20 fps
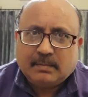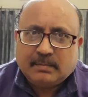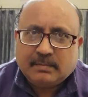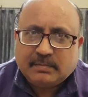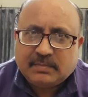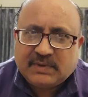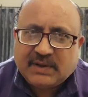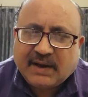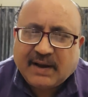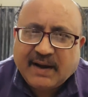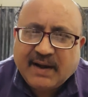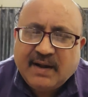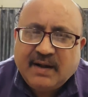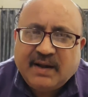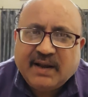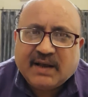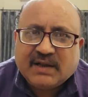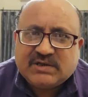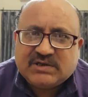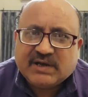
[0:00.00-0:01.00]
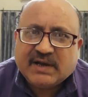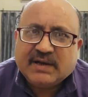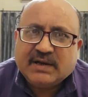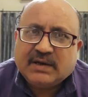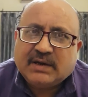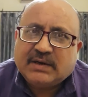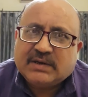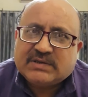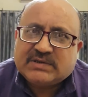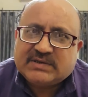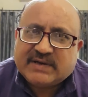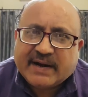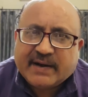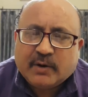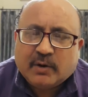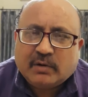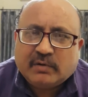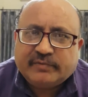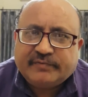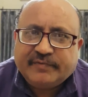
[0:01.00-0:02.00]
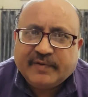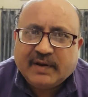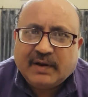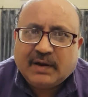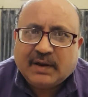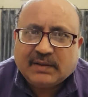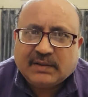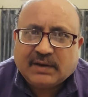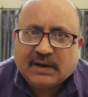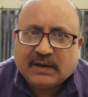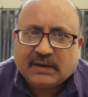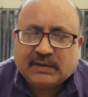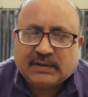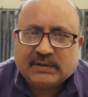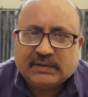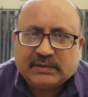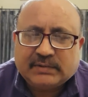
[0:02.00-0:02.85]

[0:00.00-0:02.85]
the India-China standoff in Ladakh.